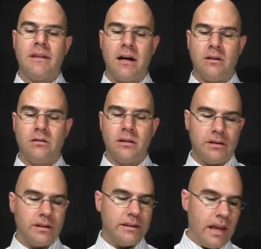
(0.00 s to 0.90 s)
Now,
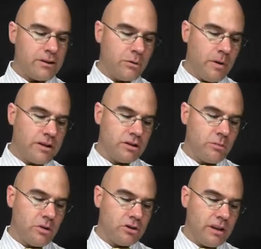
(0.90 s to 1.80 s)
the next
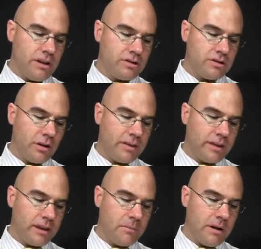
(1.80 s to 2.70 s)
question, which you need to start
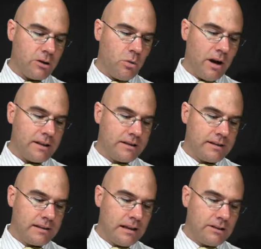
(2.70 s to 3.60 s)
thinking about quite
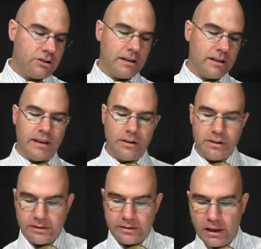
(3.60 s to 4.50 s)
diligently
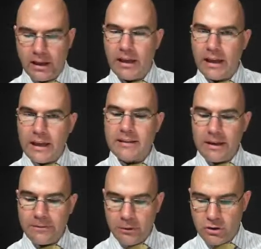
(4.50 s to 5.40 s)
here, is
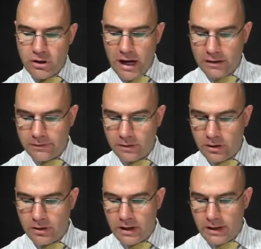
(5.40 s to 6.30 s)
that future
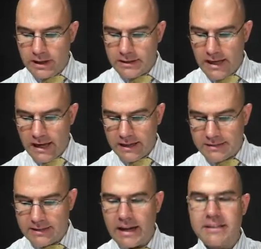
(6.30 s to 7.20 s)
outflow
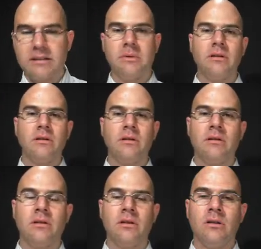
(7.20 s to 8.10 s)
tax deductible
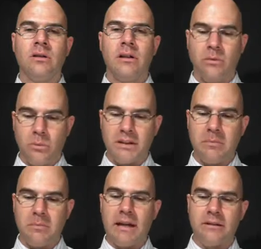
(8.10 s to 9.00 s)
when
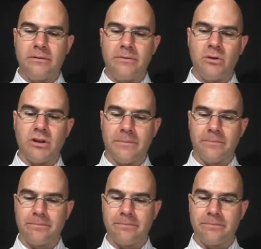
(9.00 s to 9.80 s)
it's made in the future?